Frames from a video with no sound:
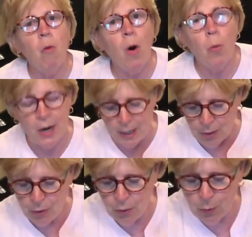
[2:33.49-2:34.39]
what we're going to
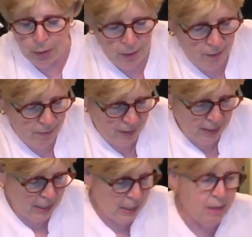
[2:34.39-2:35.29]
do with this
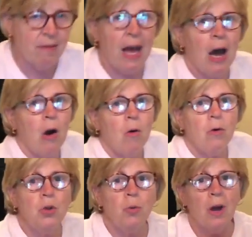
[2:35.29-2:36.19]
is how
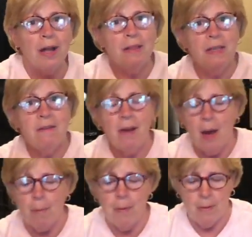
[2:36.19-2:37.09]
you cut these
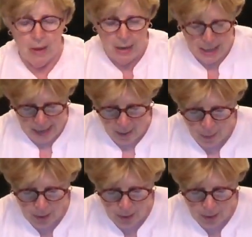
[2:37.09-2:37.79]
up. Now,